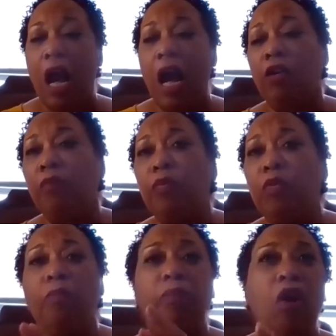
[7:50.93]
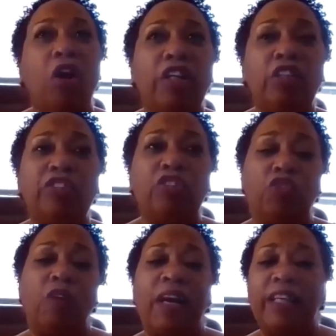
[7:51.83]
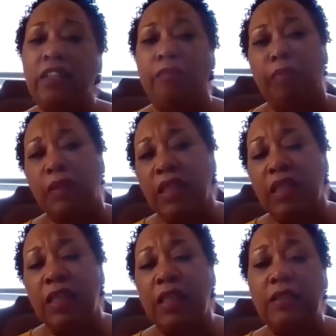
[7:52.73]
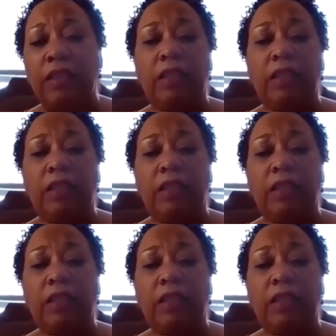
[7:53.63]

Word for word: our poor partners are trying to please.